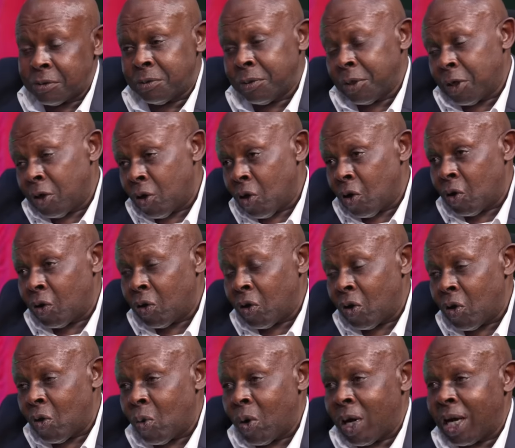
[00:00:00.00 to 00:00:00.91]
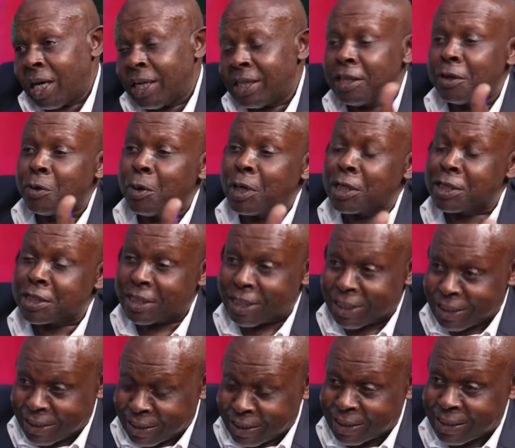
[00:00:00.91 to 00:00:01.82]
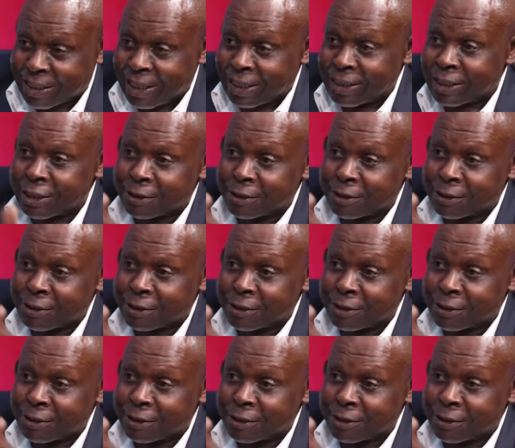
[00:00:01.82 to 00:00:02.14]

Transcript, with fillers: we all know why there was resistance,